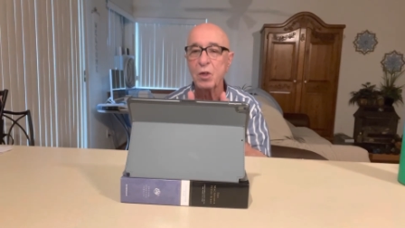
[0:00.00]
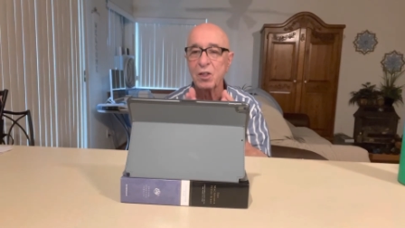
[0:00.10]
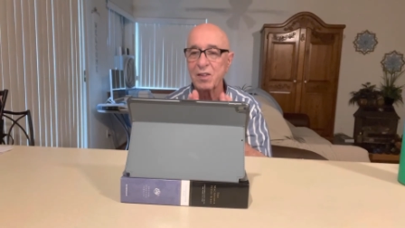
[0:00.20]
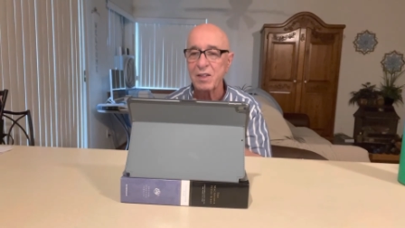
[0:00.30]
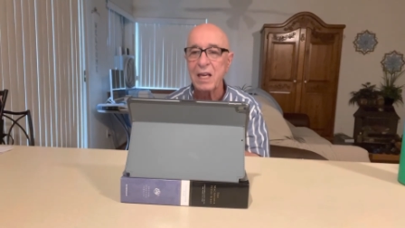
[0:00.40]

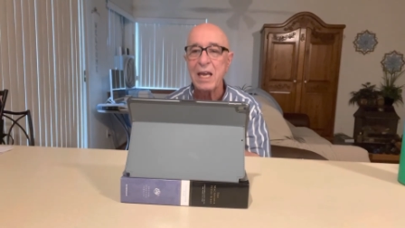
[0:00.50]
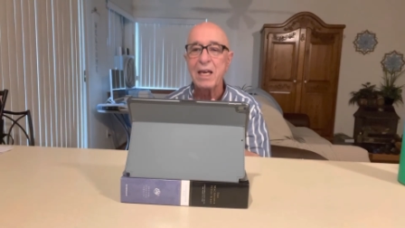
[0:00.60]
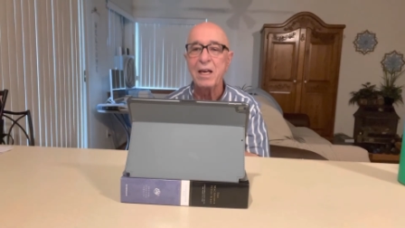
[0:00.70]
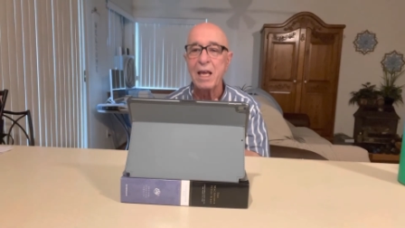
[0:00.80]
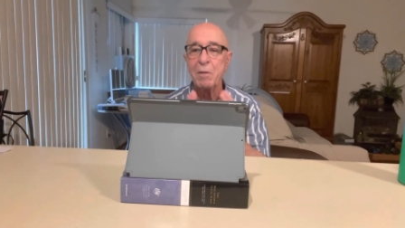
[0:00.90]
see it
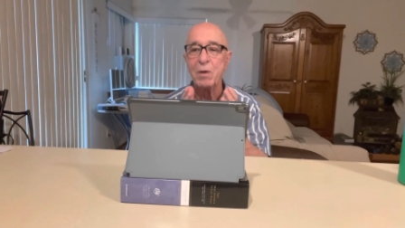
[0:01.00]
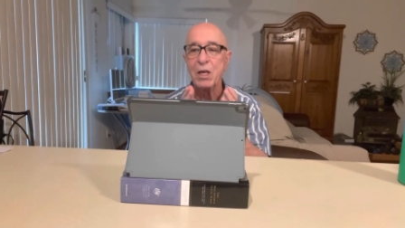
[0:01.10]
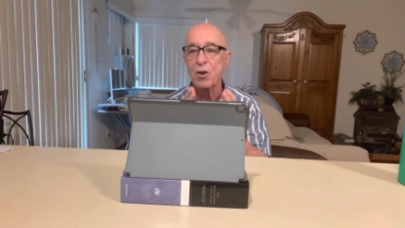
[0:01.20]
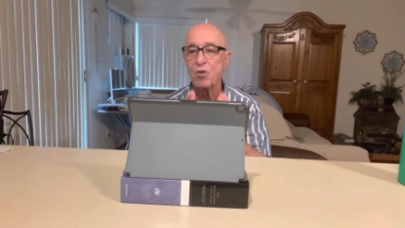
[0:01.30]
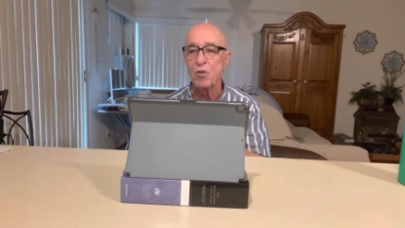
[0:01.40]
and be
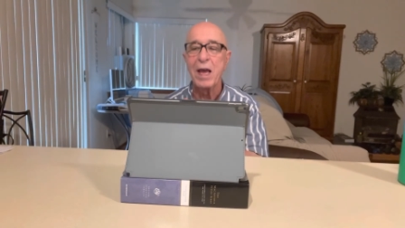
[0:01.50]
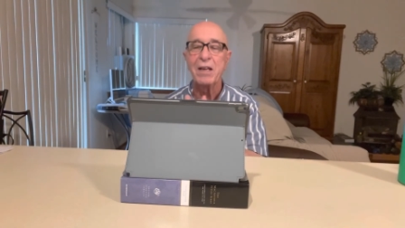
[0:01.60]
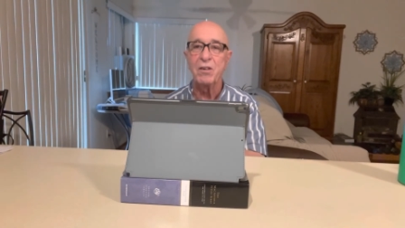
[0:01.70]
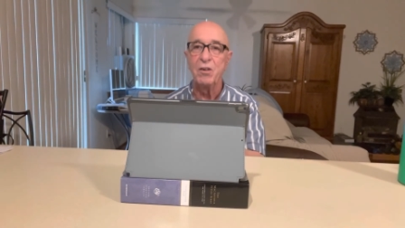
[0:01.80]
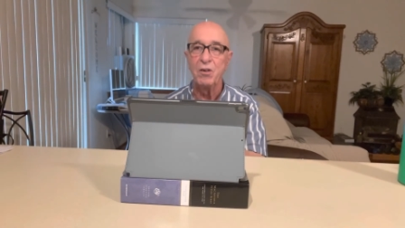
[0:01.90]

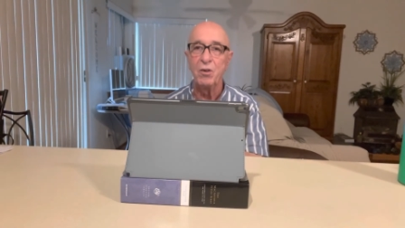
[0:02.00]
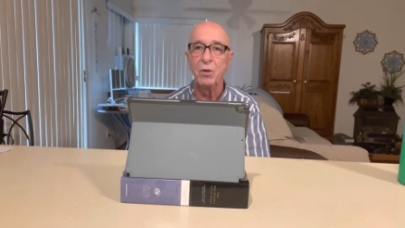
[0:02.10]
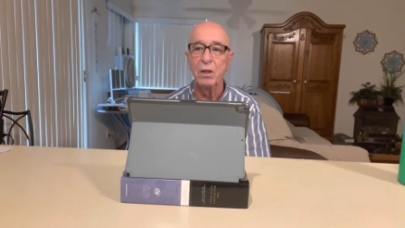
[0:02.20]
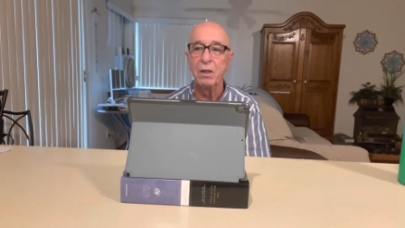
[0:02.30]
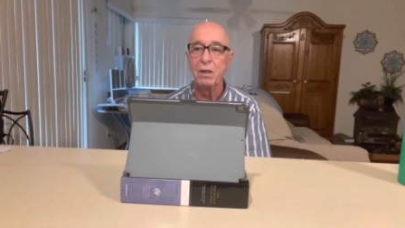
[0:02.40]
attracted
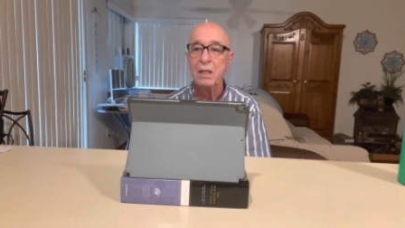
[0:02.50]
to it.